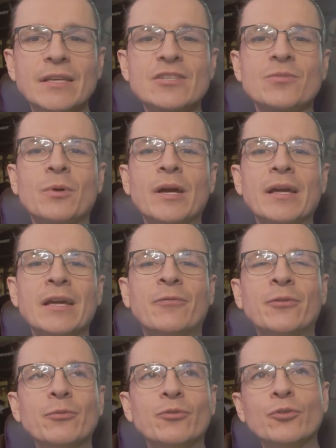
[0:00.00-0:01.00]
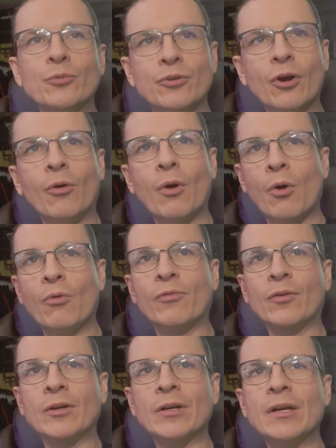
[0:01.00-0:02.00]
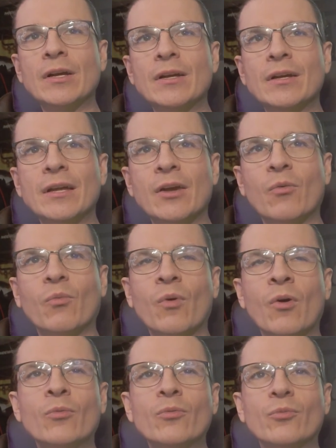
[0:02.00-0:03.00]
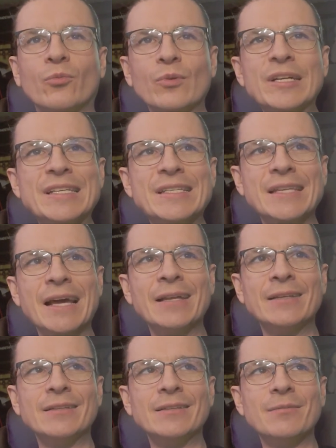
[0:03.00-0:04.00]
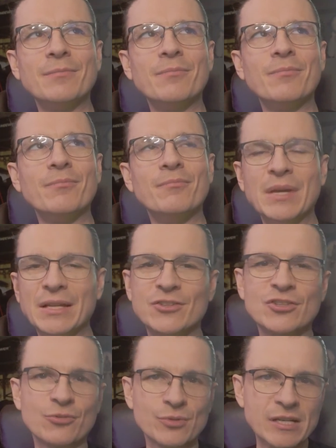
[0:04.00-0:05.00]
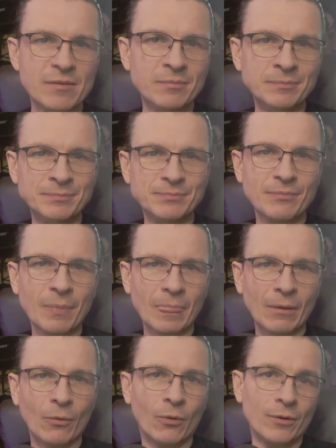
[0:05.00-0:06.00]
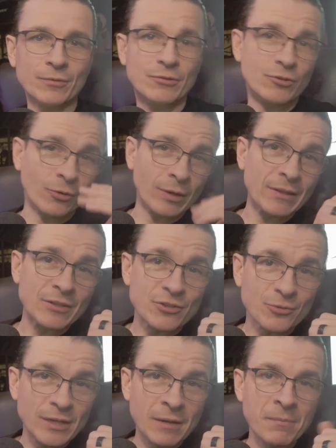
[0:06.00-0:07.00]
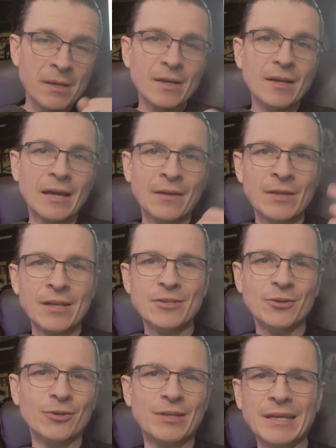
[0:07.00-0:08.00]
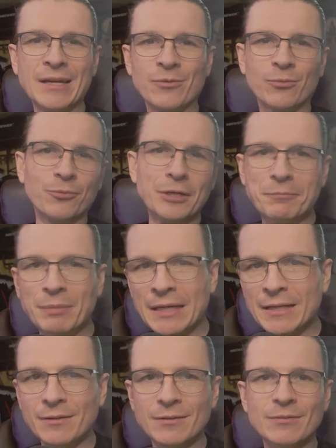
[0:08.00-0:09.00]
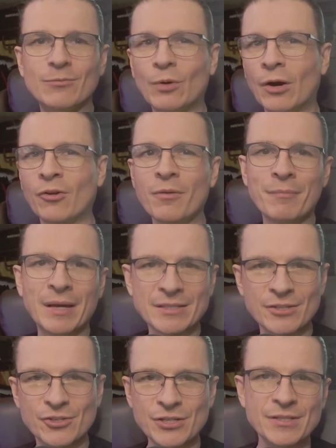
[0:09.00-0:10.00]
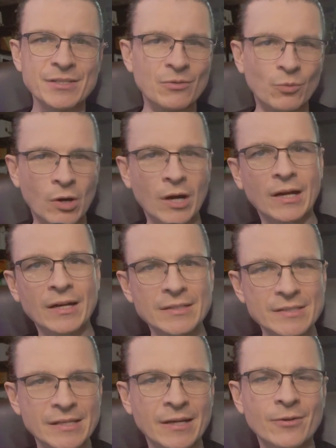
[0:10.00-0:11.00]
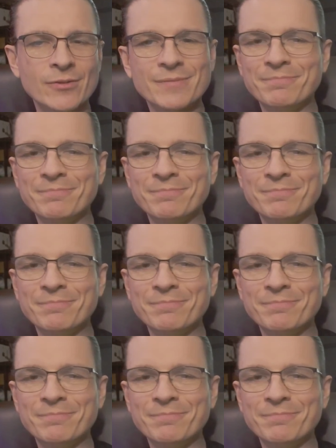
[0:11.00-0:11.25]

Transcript: way, if you do go over, it won't reset mid-stream or during the stream, and then you'll get repeat welcome messages and walk-on sounds.